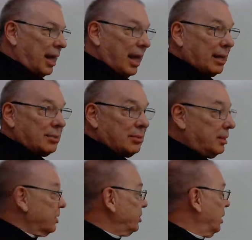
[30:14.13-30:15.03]
And
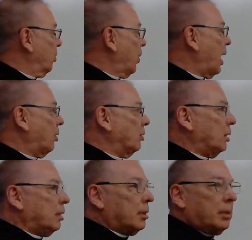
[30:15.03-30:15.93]
they said, wow,
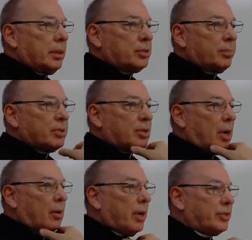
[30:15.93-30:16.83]
these are
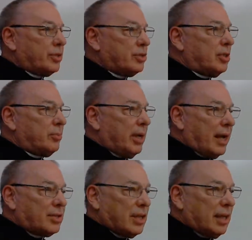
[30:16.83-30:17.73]
bizarre questions to be
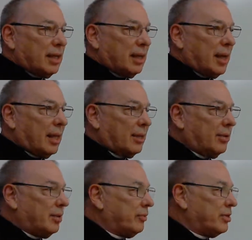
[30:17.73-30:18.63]
asking in a Catholic
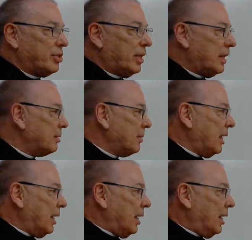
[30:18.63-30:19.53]
university, huh?
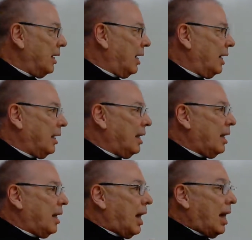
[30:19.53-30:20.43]

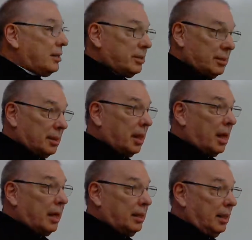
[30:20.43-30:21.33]
And
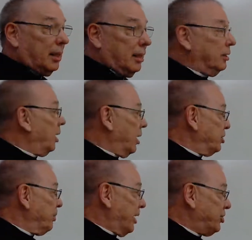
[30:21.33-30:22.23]
I think in
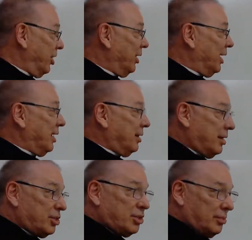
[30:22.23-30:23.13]
large measure,
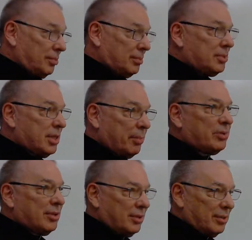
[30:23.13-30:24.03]
this tipped